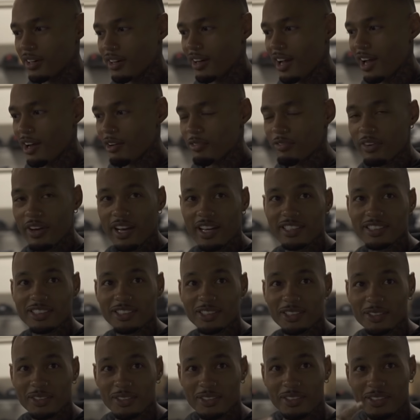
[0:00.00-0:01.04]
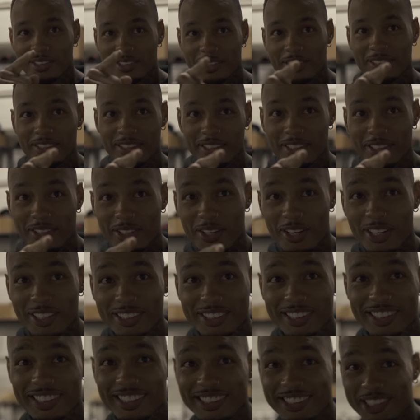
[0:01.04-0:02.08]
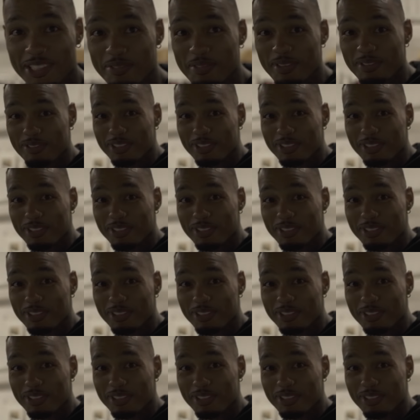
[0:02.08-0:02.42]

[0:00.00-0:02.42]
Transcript: on how fast Cross CP